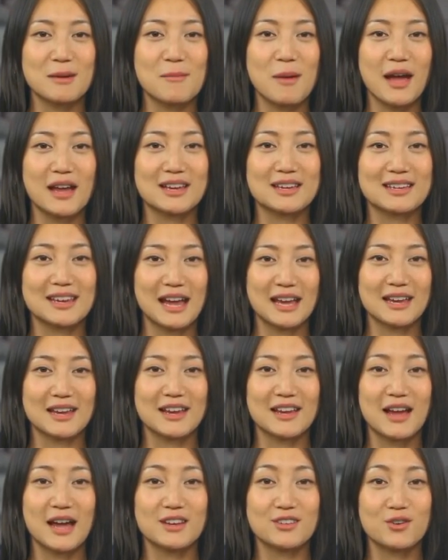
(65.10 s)
by exciting
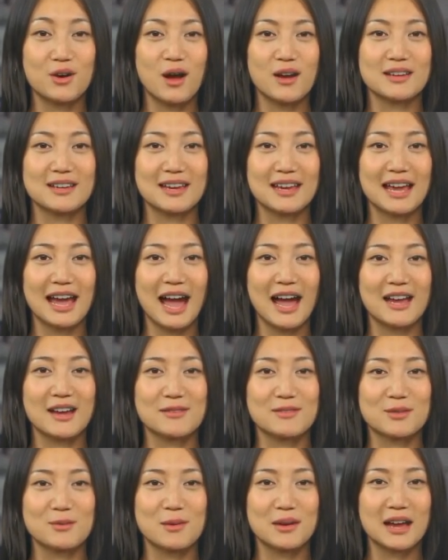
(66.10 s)
electrons in
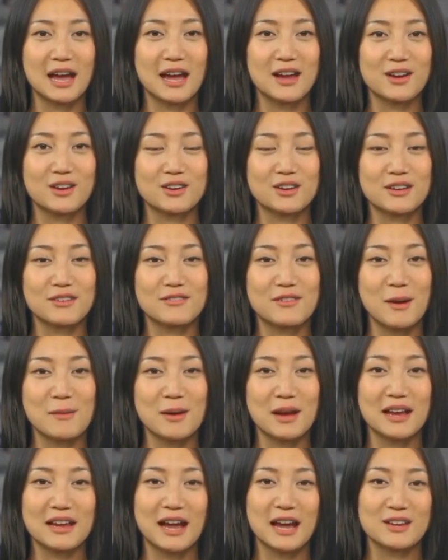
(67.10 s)
atoms with energy from
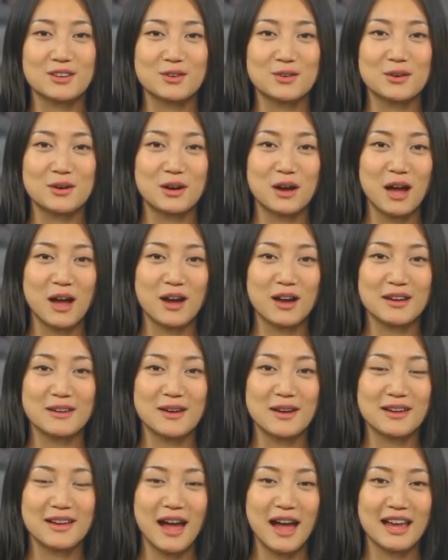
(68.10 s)
an electrical current
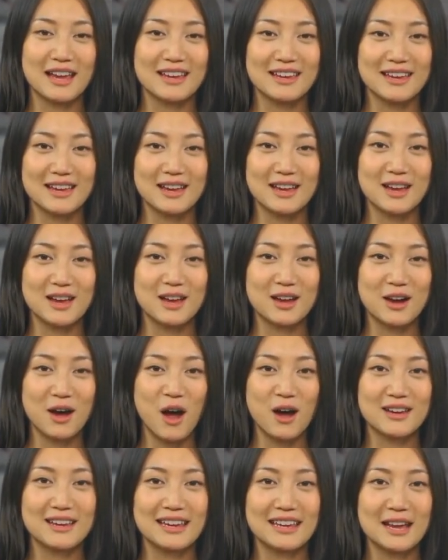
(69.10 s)
or light,
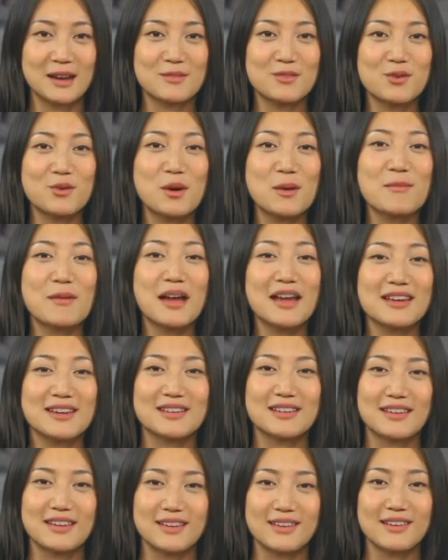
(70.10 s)
causing them to
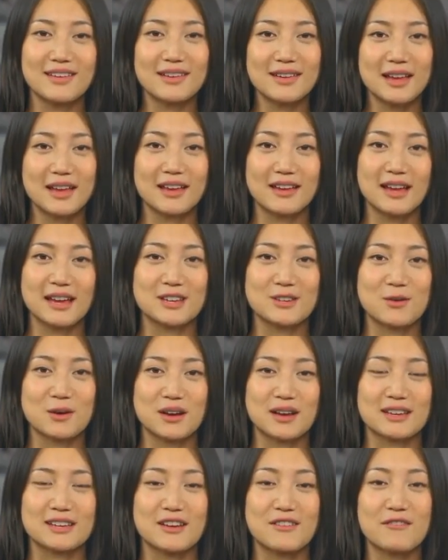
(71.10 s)
emit. This
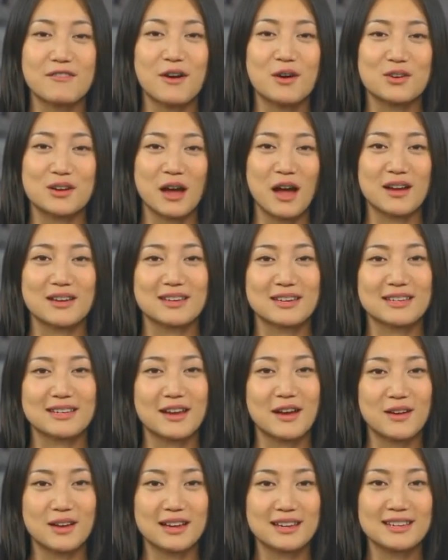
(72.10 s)
release of photons is
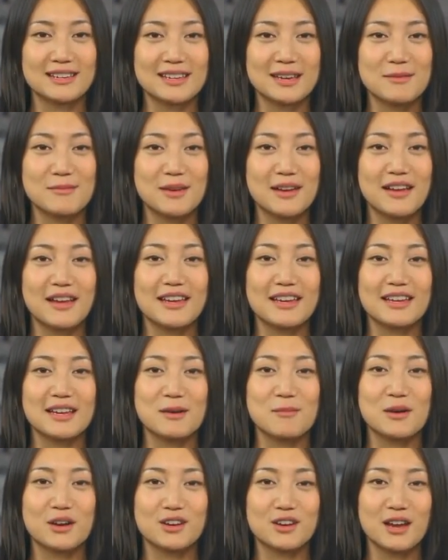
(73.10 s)
known as stimulated
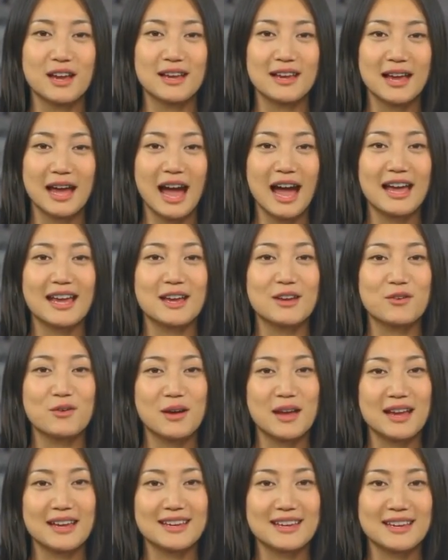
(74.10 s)
emission, and it
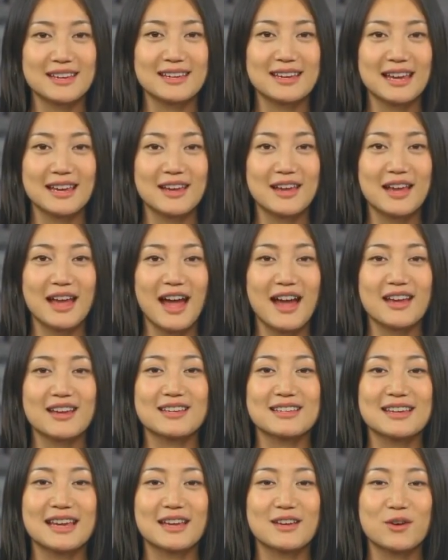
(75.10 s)
creates a
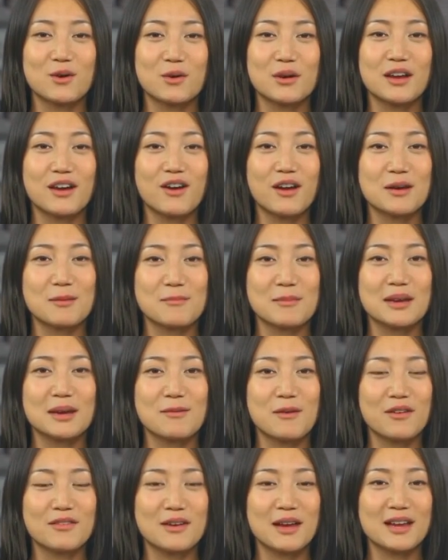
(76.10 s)
synchronized and coherent
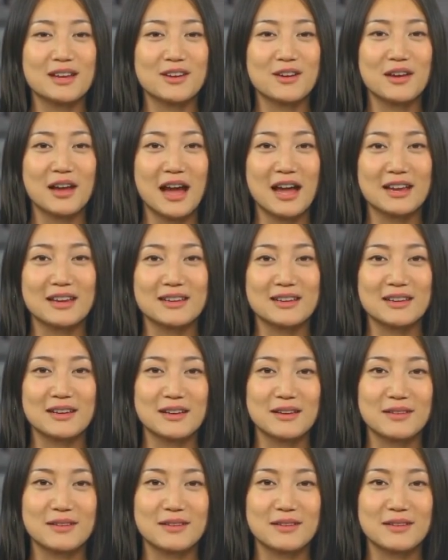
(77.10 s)
beam of laser light.